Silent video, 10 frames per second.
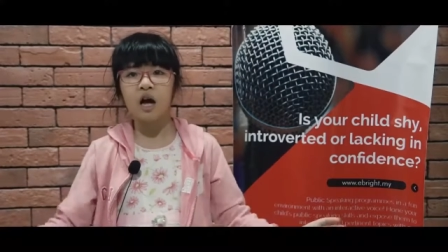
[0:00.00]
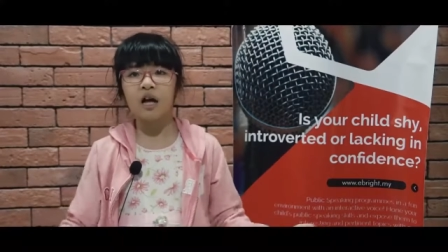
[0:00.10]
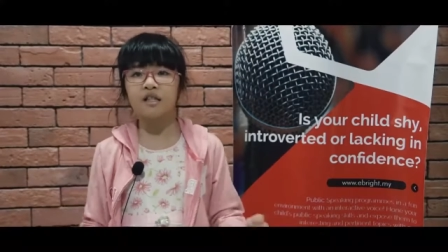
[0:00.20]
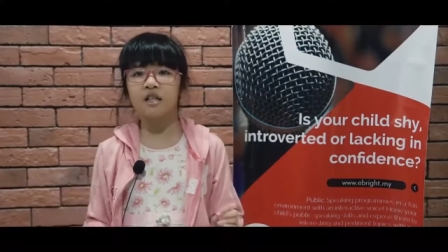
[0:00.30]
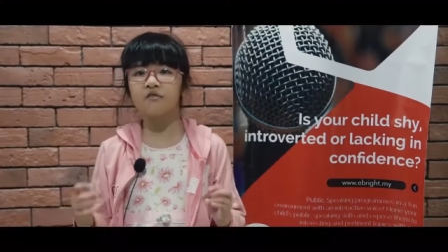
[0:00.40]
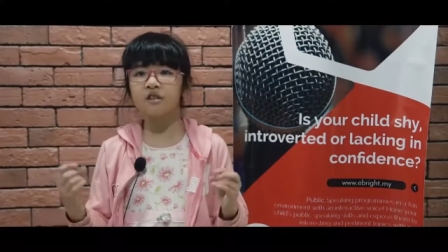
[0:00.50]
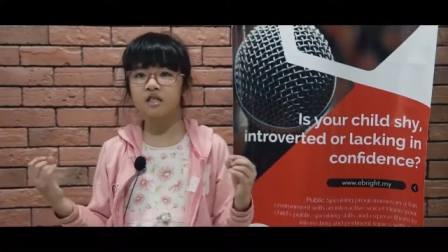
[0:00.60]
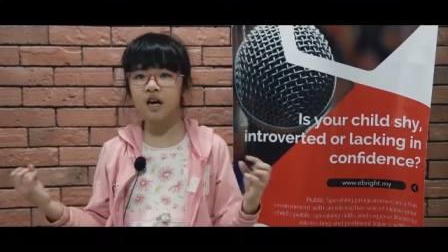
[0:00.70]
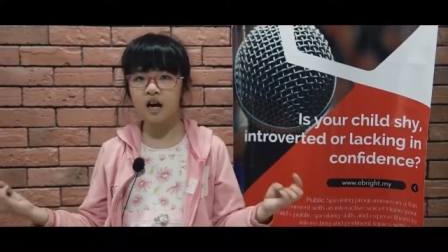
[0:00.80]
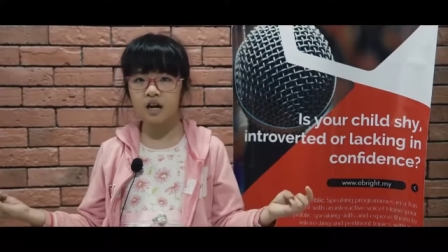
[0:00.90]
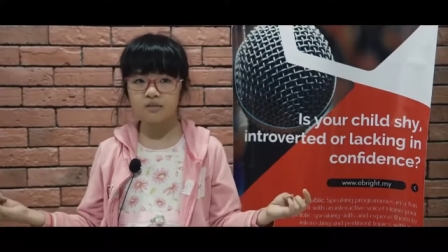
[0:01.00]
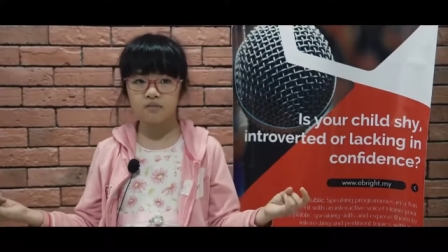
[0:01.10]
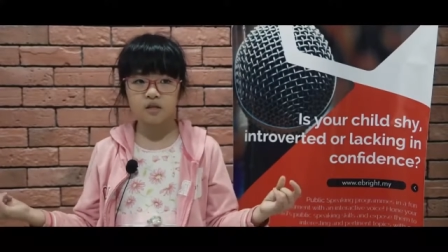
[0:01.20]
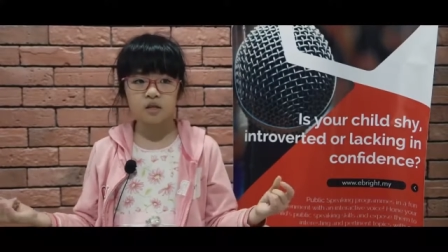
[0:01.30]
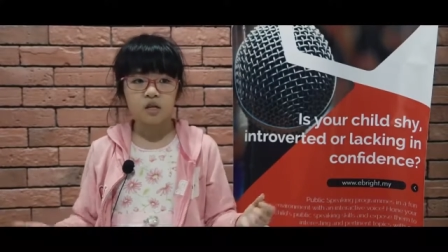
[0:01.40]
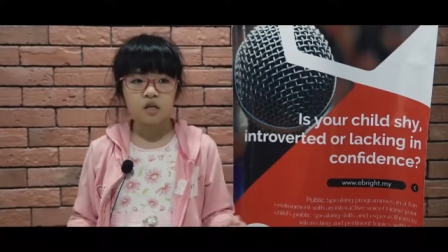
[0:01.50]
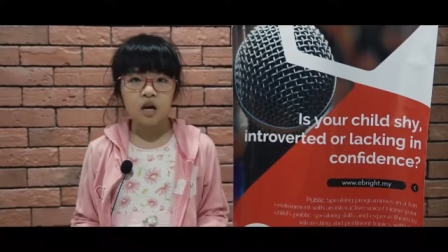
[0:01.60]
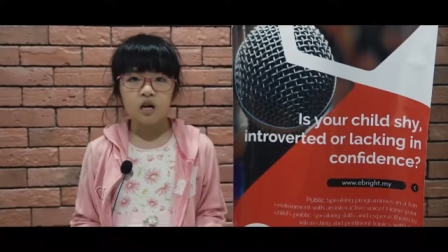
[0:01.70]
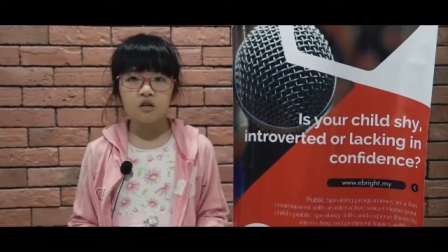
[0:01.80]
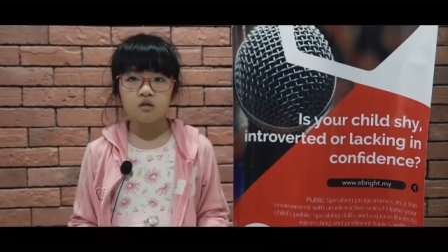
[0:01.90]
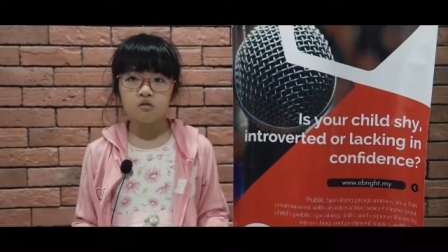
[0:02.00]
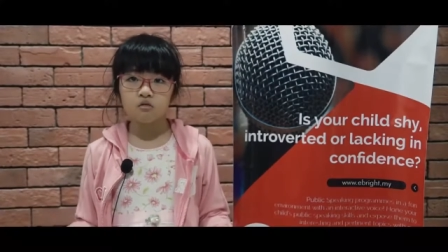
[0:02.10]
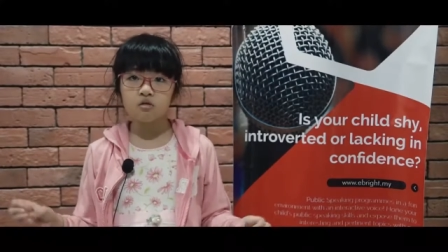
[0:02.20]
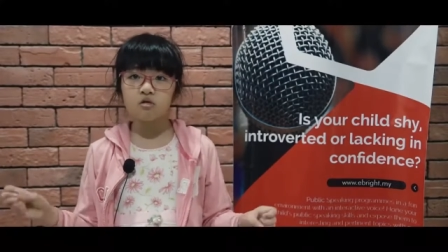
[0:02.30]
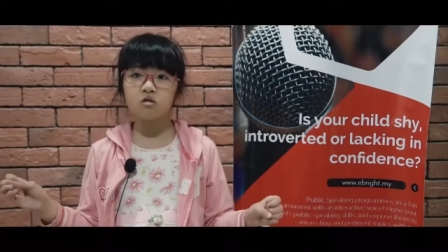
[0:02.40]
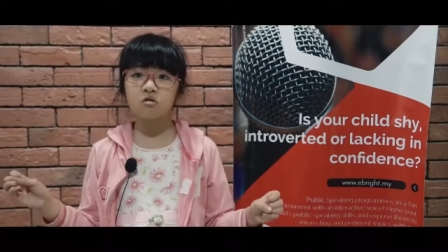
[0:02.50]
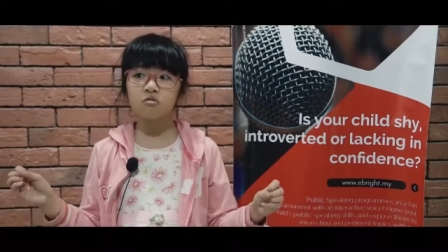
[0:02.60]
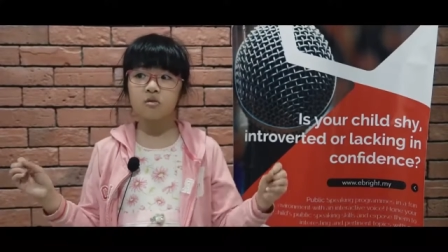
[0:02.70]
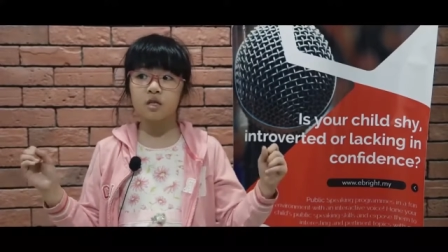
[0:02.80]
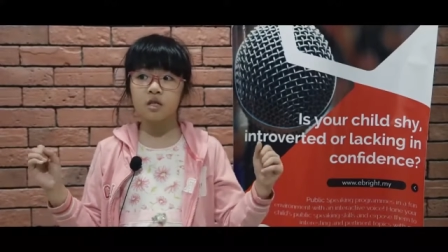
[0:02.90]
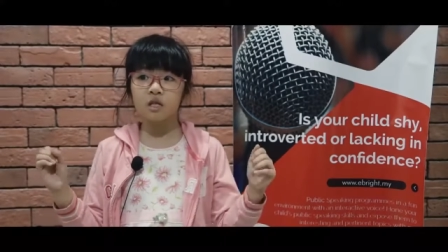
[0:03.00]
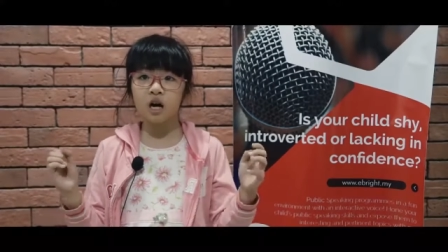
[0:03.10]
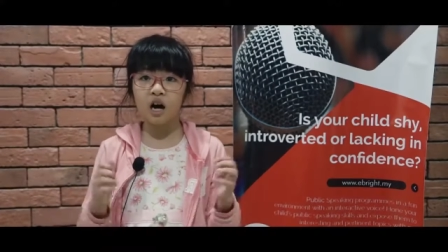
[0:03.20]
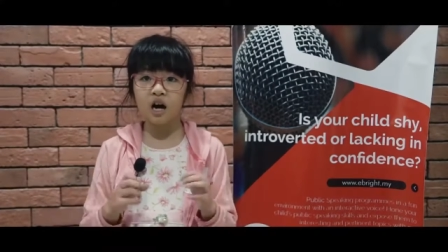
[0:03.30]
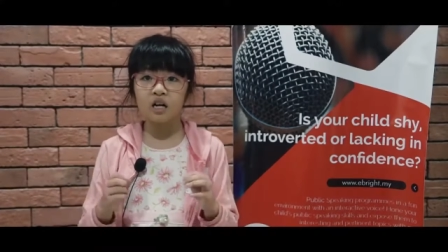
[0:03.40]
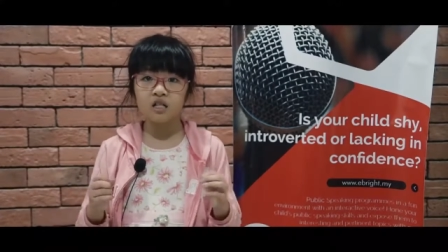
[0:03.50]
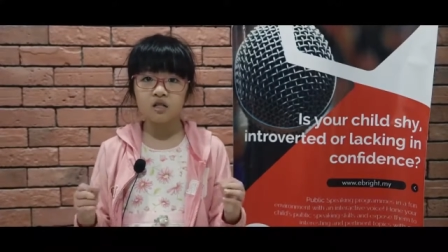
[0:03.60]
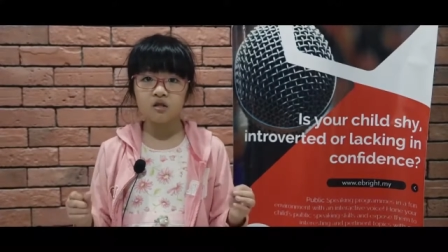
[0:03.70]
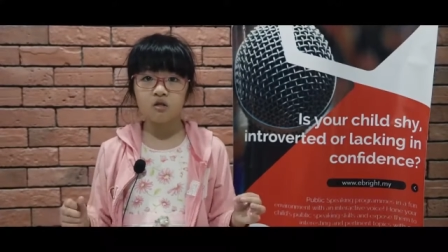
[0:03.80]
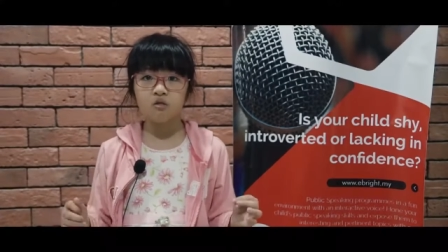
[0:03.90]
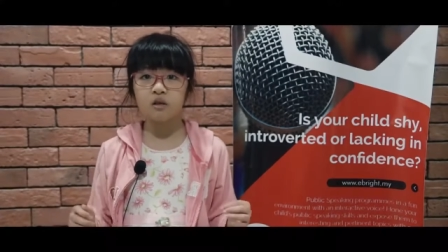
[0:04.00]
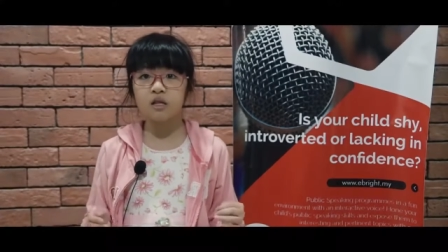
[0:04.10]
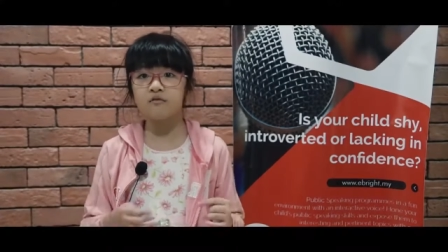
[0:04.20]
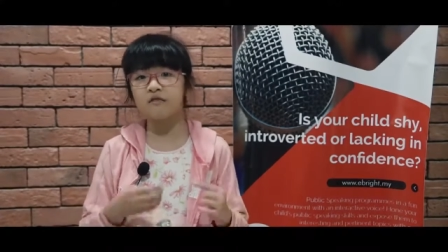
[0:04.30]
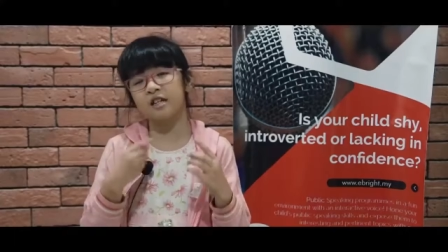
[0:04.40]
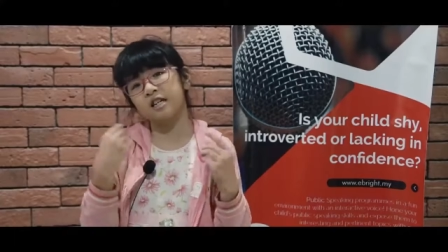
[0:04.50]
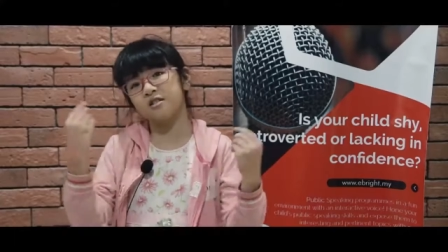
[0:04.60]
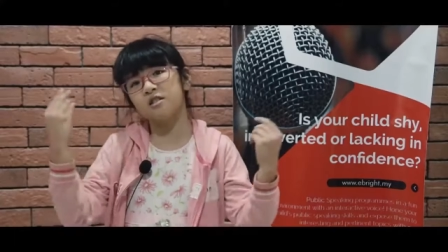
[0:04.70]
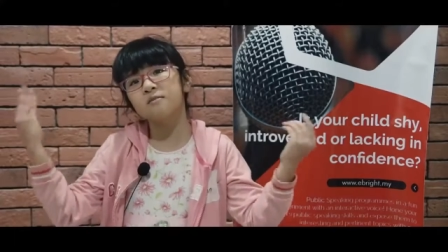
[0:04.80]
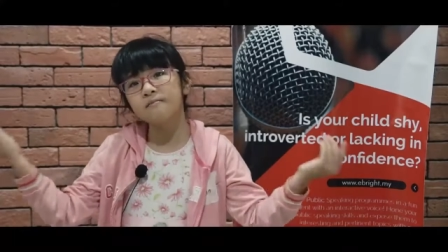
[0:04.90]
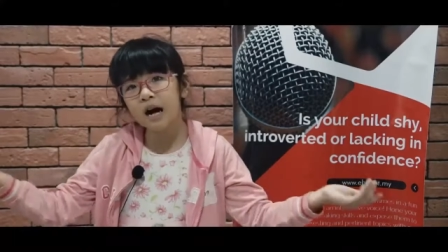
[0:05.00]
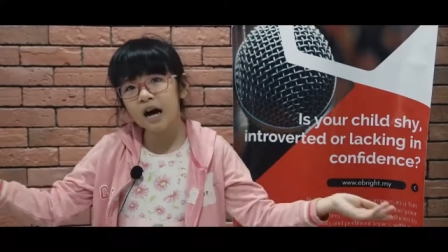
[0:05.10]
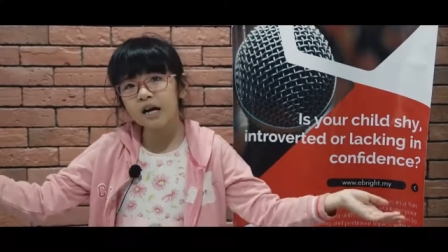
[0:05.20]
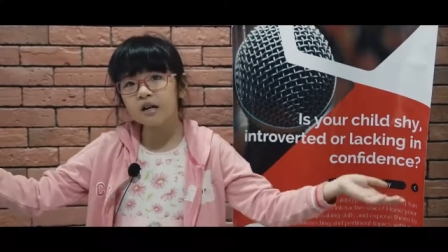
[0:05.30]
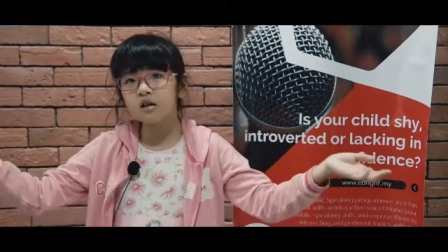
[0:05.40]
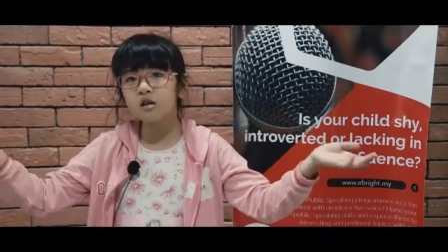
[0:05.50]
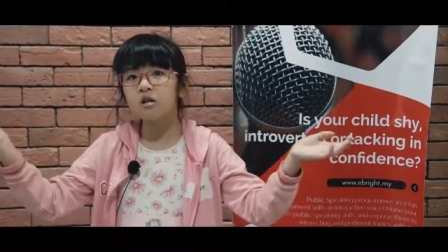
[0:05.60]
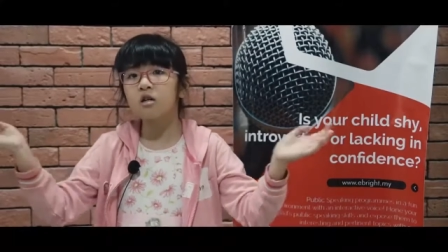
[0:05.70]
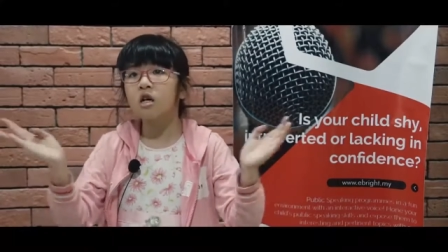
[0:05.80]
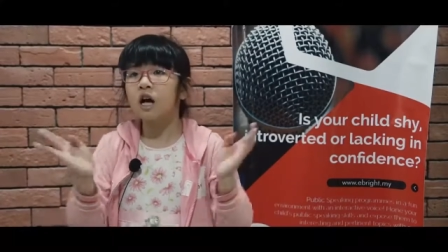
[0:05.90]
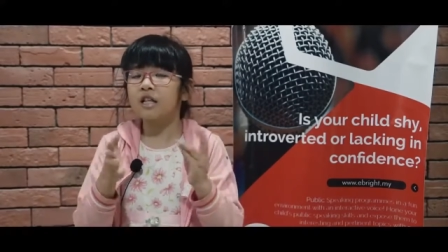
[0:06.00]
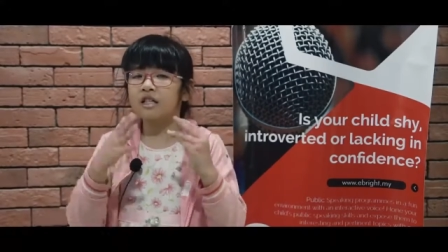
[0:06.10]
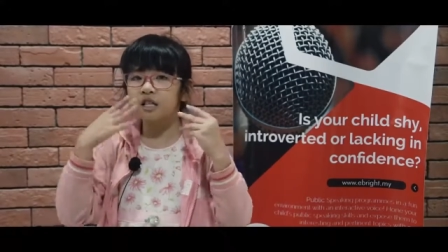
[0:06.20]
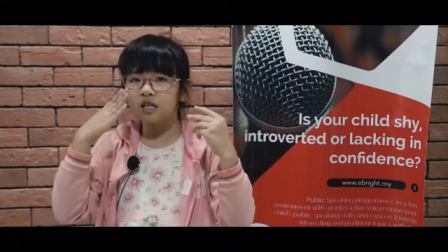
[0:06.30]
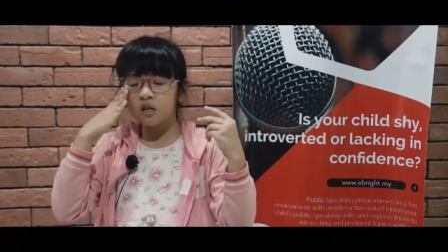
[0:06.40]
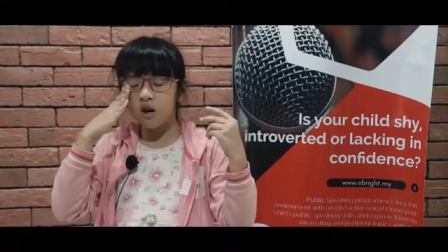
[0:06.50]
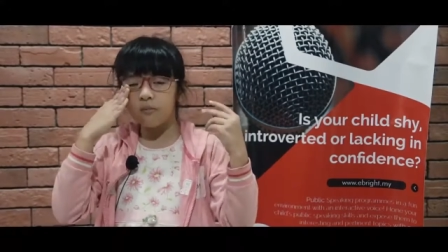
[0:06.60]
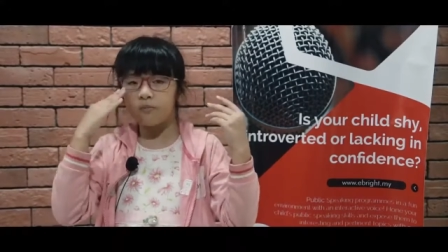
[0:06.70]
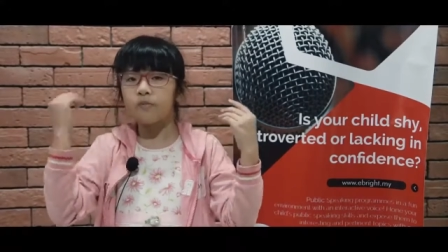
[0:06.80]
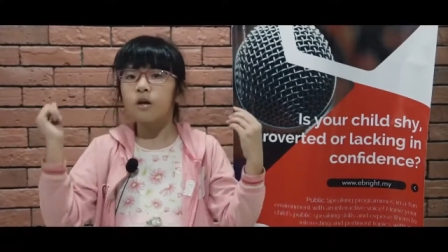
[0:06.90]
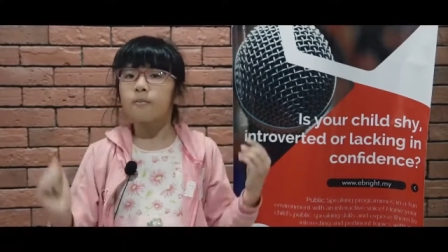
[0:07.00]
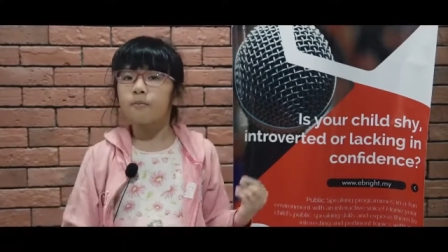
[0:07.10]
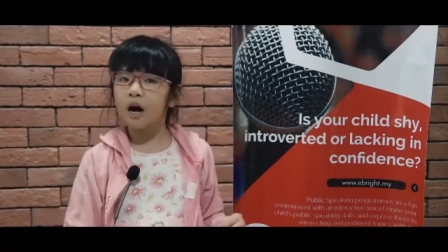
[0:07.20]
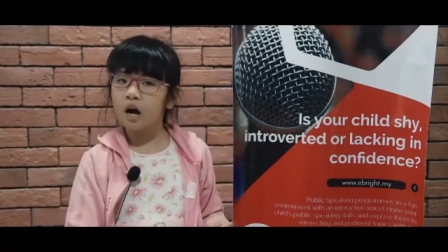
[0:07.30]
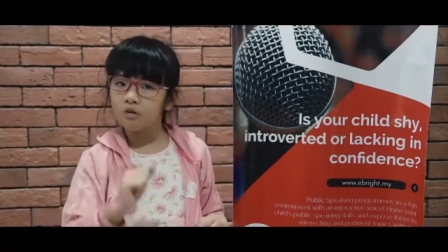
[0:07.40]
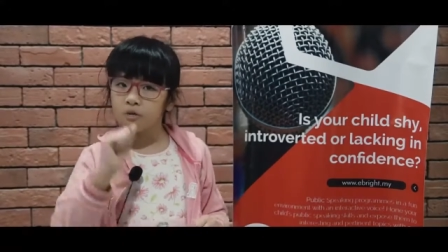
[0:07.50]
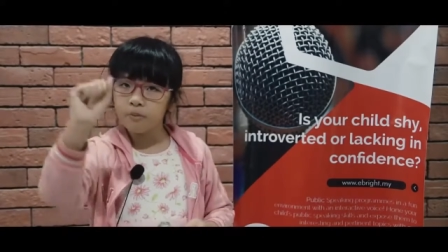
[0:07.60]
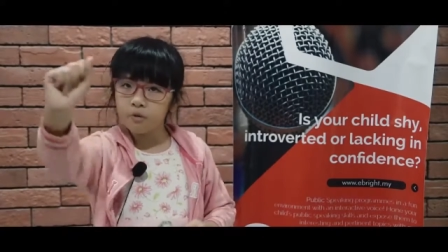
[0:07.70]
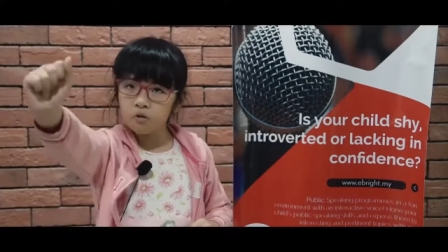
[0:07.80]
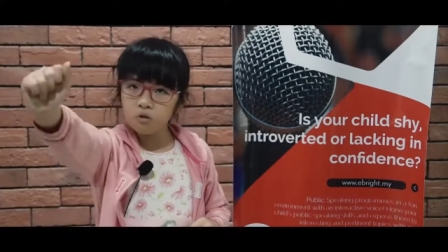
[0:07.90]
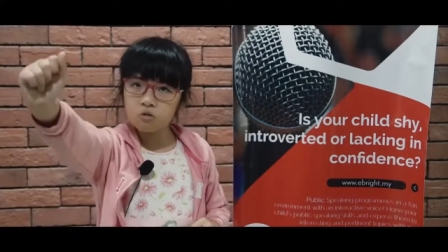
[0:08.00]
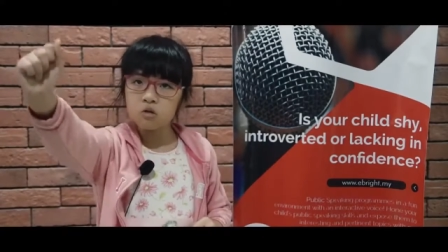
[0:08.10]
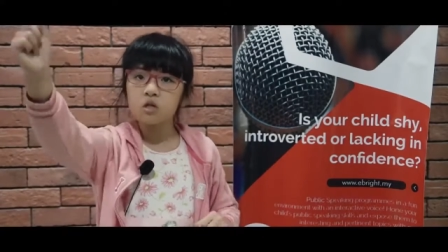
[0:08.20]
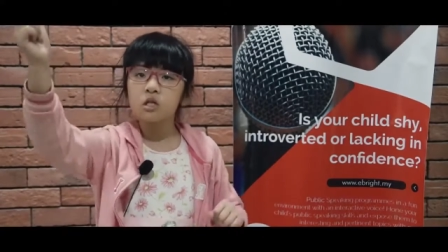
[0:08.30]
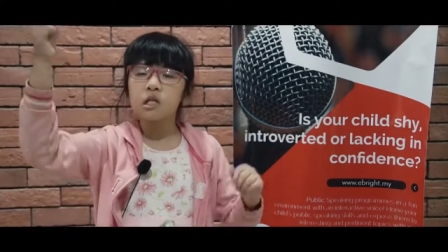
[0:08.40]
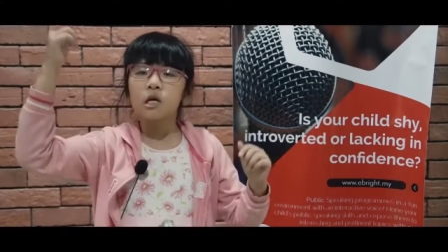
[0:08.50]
at different times. And also we can't always forget to smile and think of power pose,